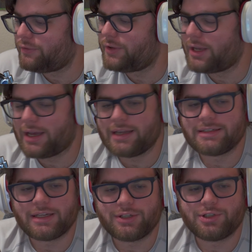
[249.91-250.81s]
If you
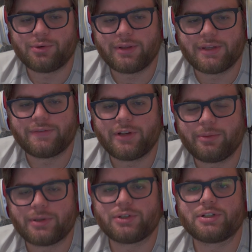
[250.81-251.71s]
guys enjoyed this
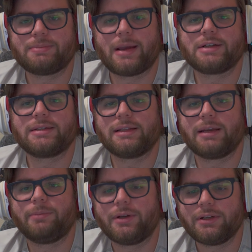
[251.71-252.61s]
video, make sure to smash that
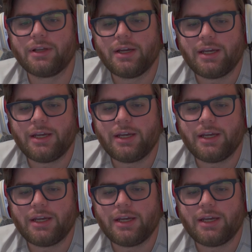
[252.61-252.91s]
like button.